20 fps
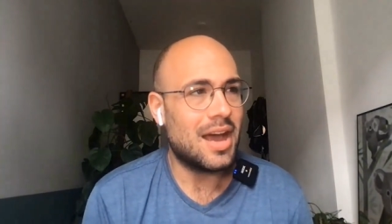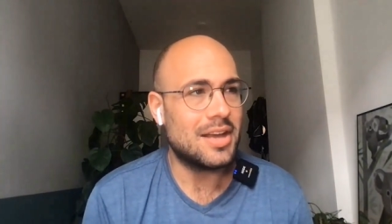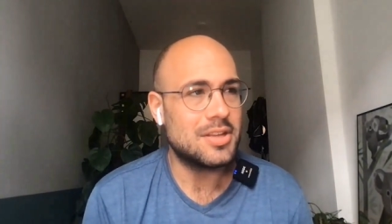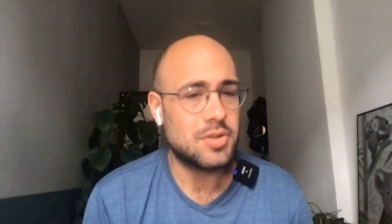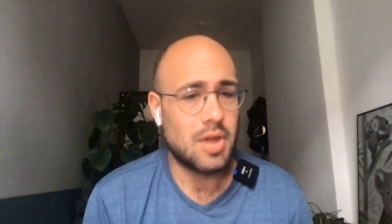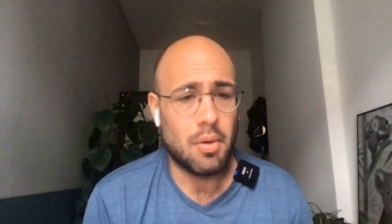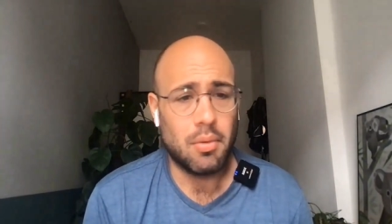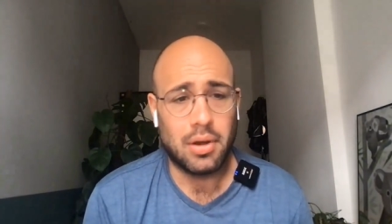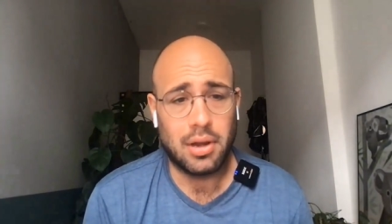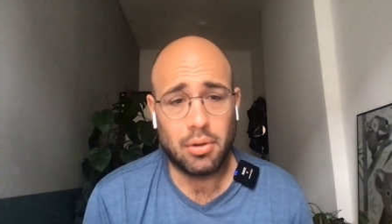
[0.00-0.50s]

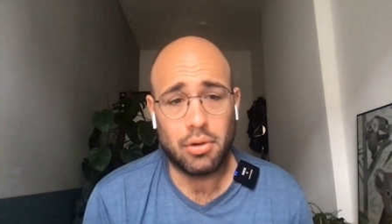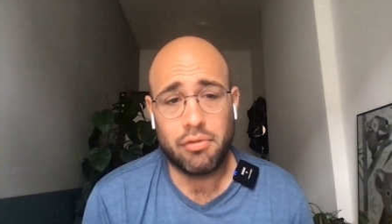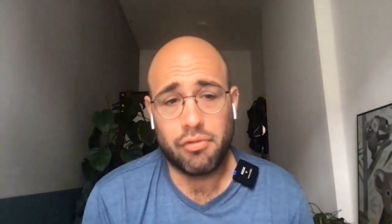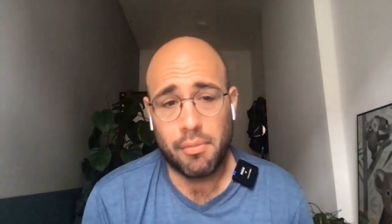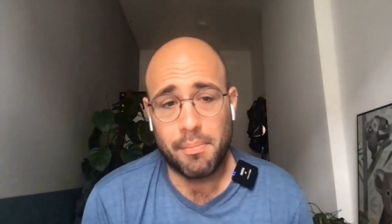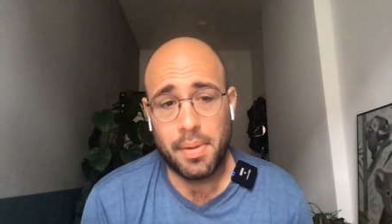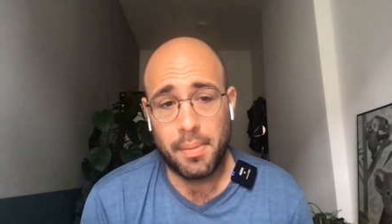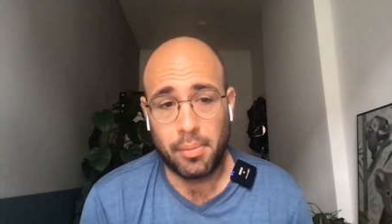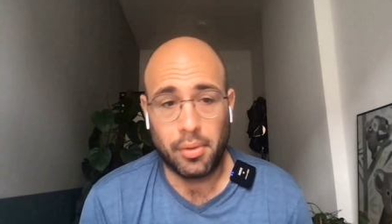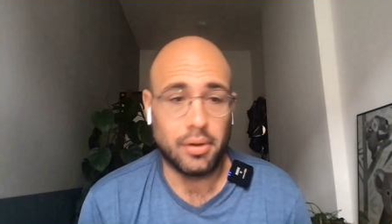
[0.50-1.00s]
So I would look for
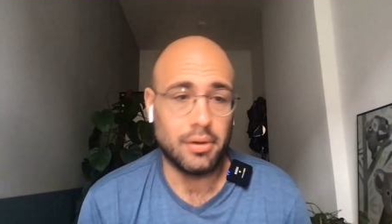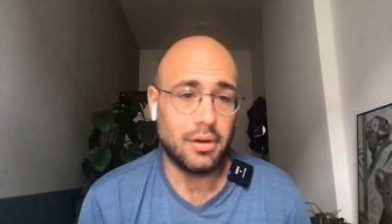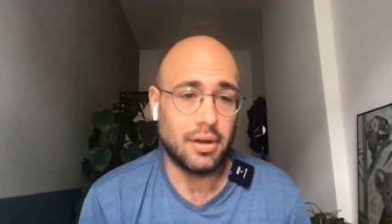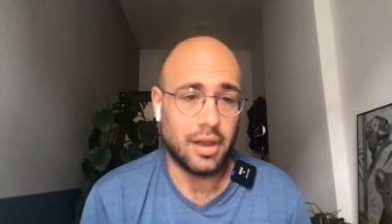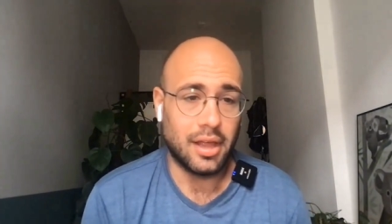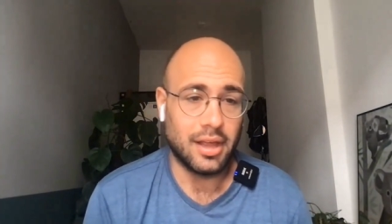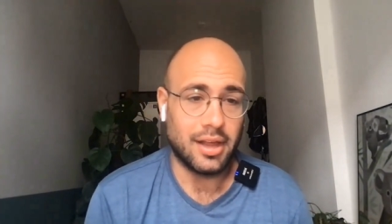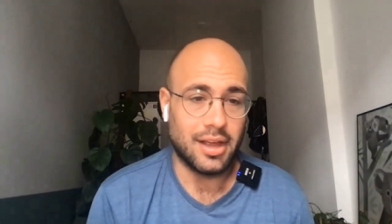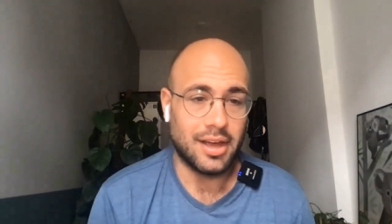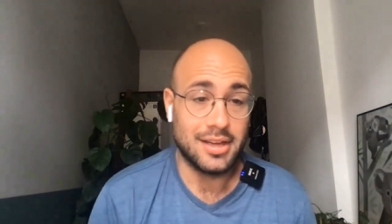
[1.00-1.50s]
people
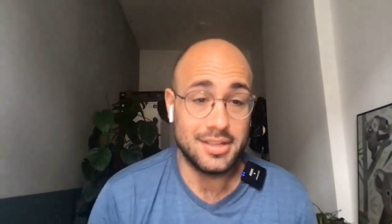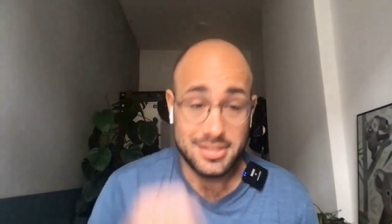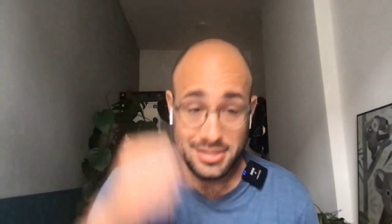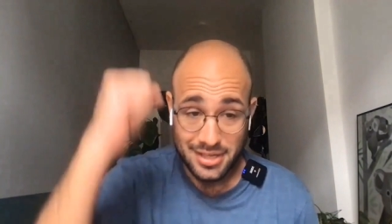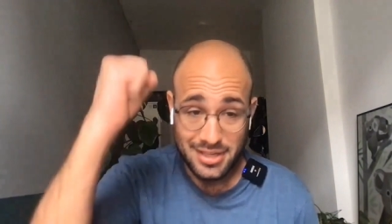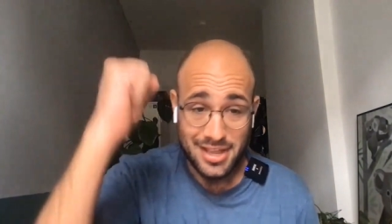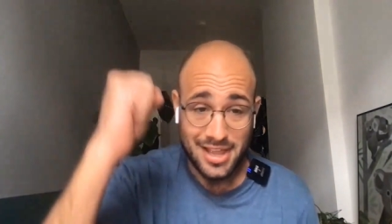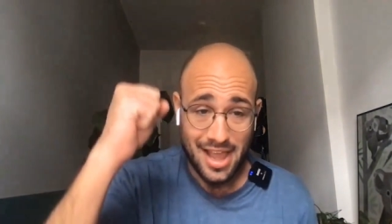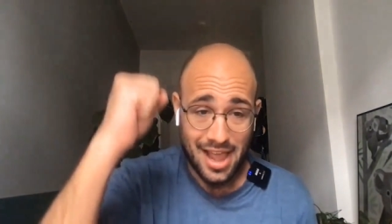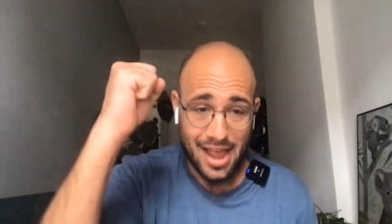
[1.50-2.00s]
like us,
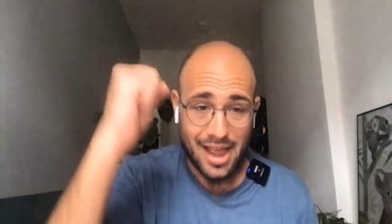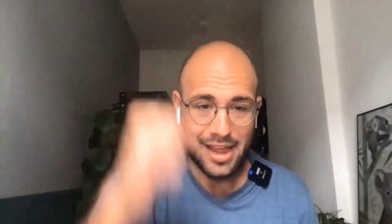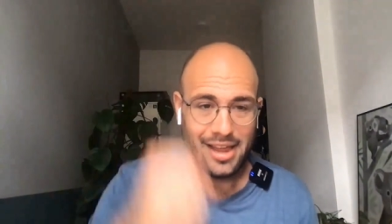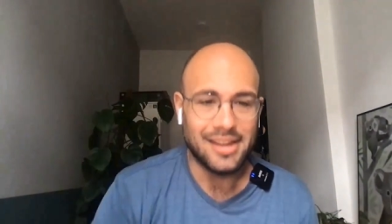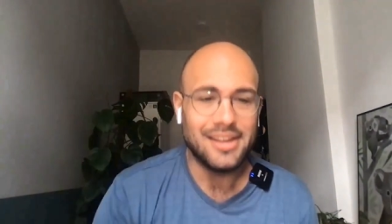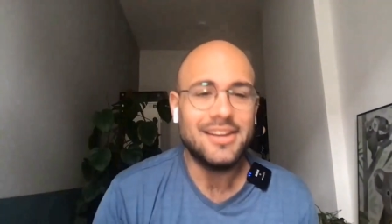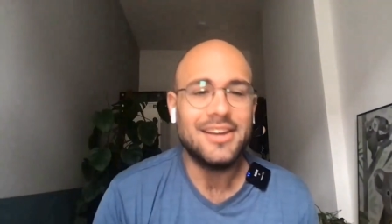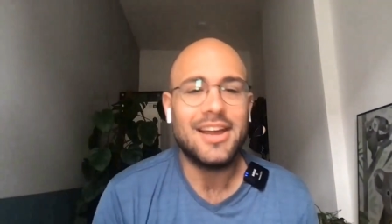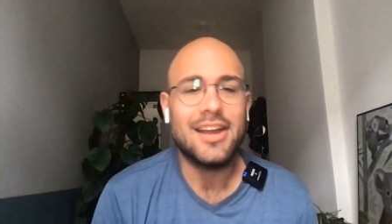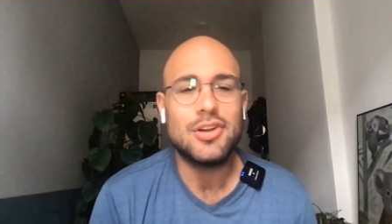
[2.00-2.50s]
yay,